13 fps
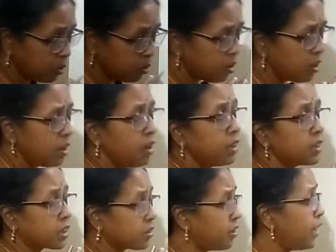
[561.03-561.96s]
to
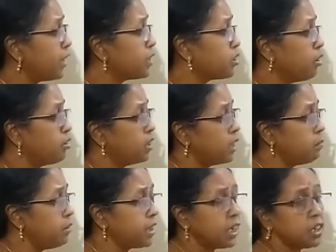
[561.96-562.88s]
stress on
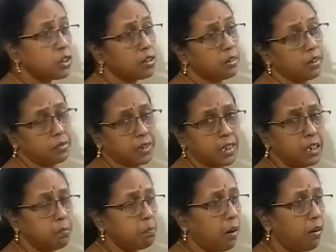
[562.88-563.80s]
limitation of
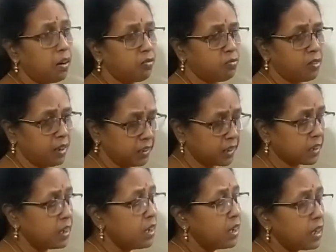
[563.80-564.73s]
state power first.
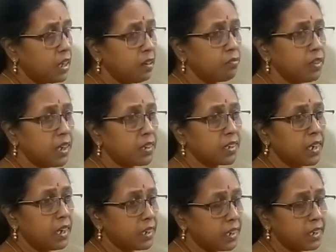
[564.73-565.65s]
If the
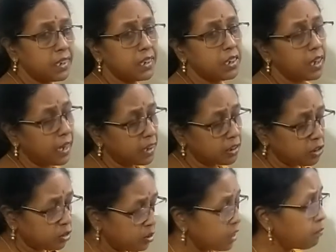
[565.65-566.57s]
state is
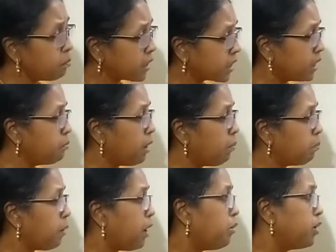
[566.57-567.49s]
enjoying maximum
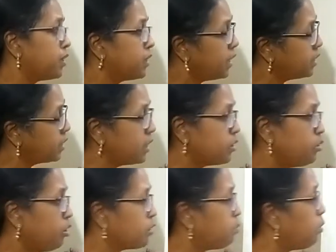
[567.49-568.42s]
power, then it is
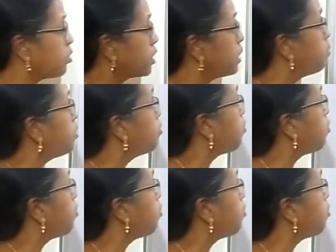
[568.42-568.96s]
not possible